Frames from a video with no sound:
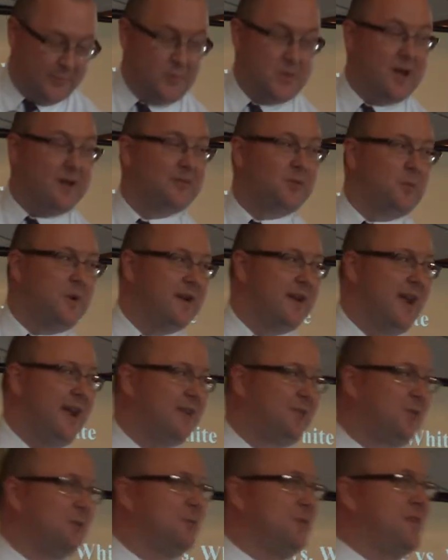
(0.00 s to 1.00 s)
if you have to want to
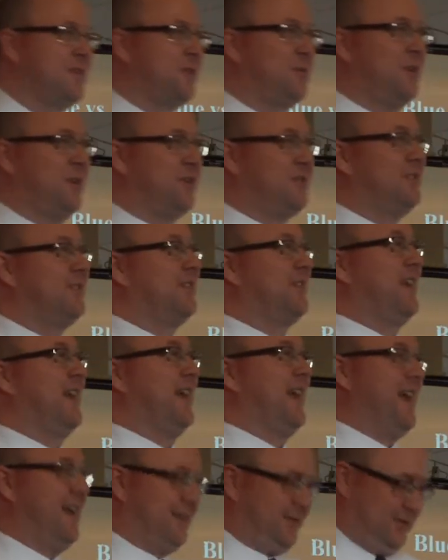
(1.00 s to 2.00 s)
answer one of the questions that
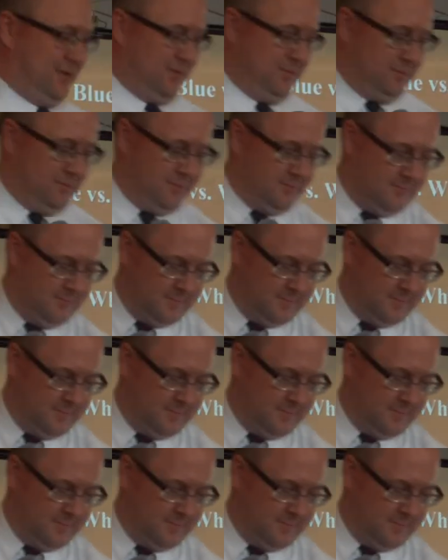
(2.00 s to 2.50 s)
I ask you